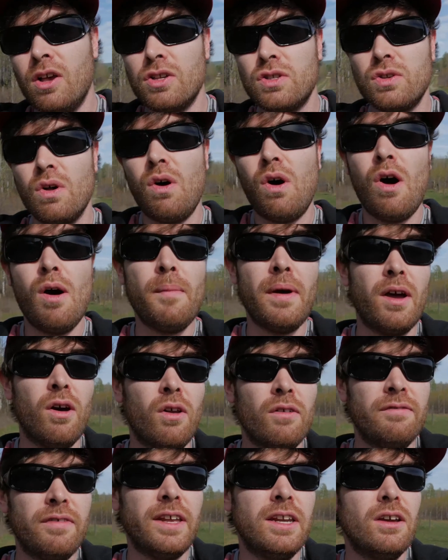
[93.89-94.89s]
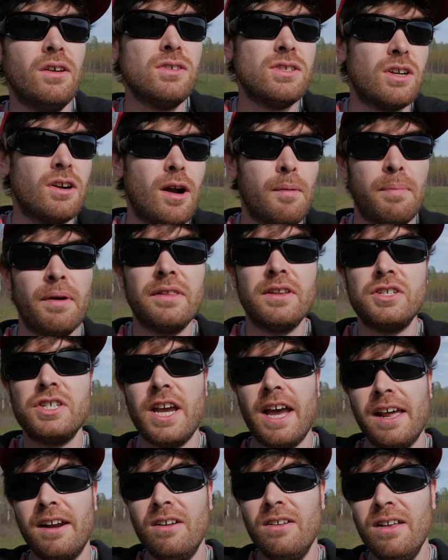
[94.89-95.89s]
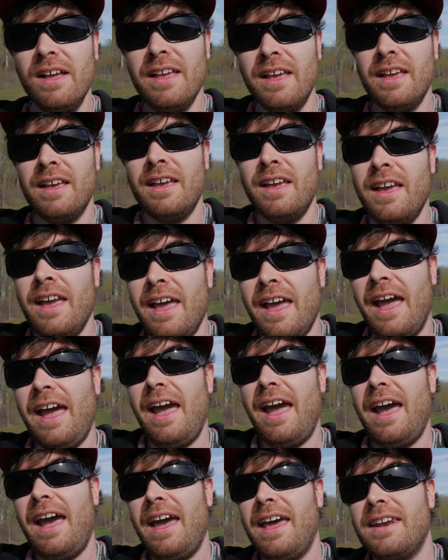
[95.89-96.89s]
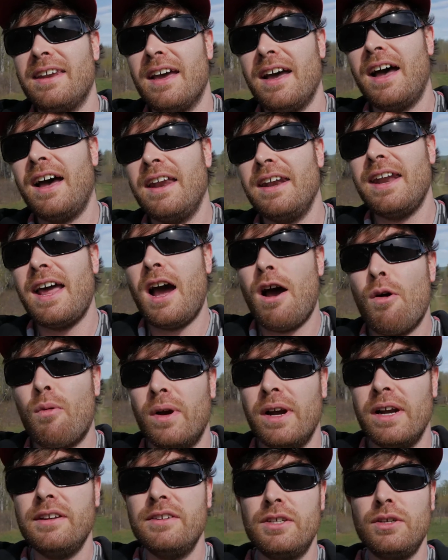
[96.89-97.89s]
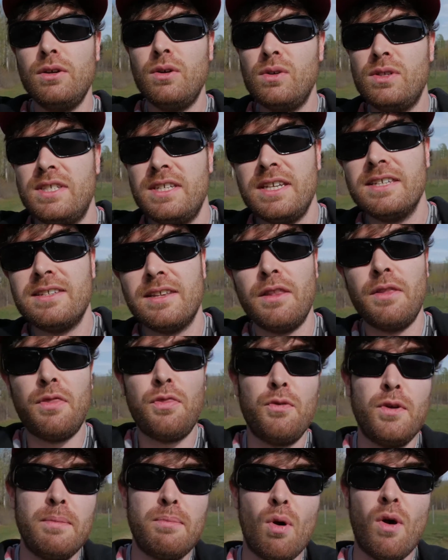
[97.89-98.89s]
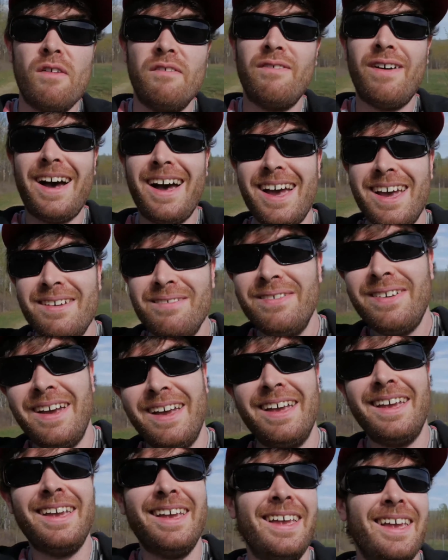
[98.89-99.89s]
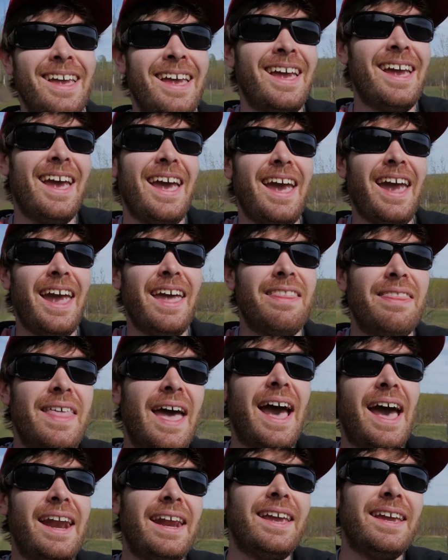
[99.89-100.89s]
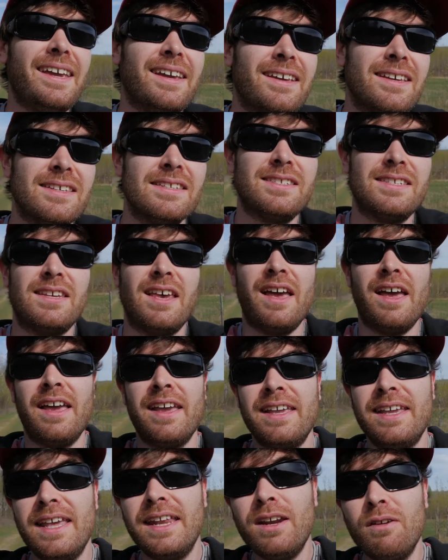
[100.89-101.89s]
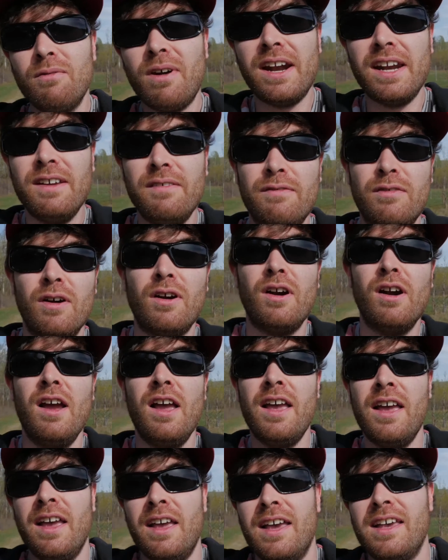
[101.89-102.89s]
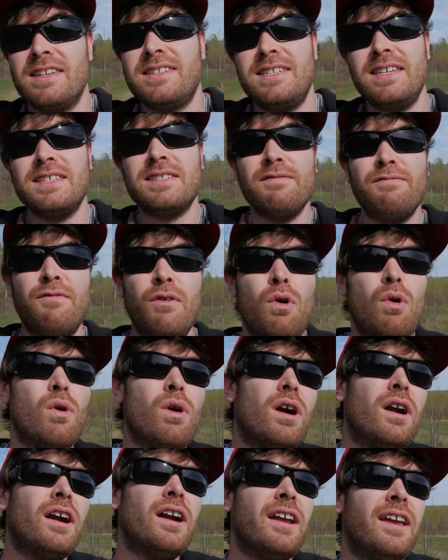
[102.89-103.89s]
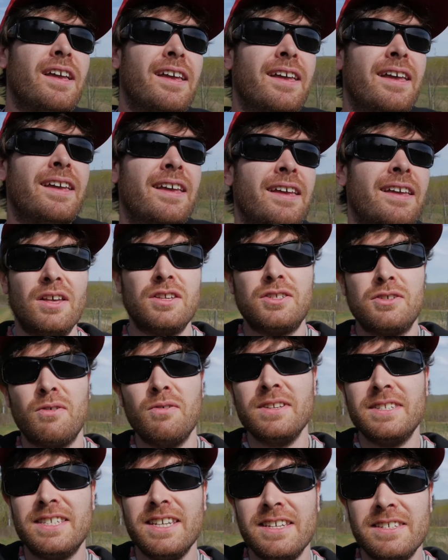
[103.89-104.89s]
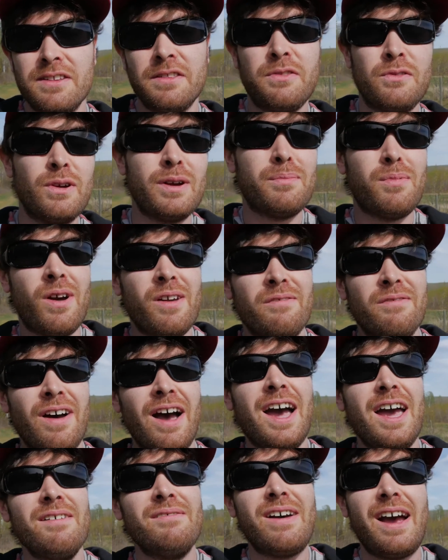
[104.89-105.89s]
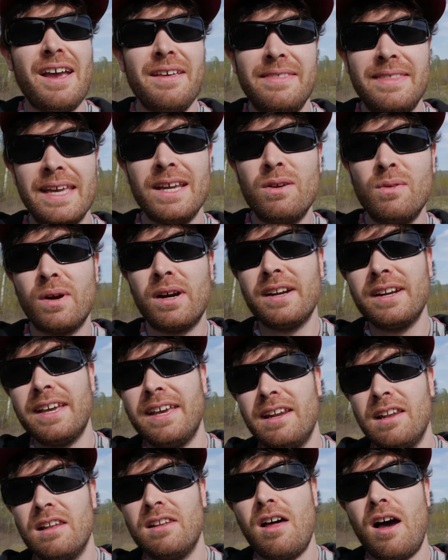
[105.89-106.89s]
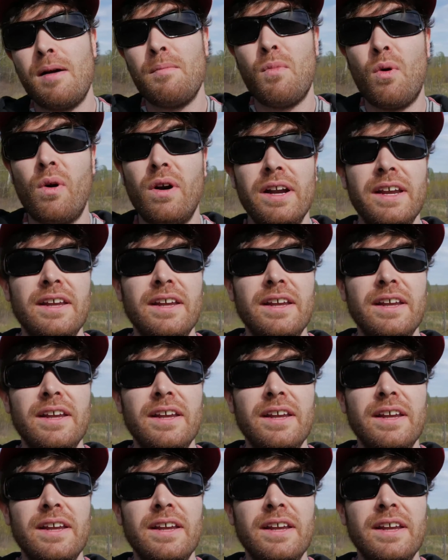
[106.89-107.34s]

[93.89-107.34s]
So all my old videos are up on the channel, and now we're into season 3.5, and that is getting ready for season 4. So in season 3.5, I think we're gonna get a lot more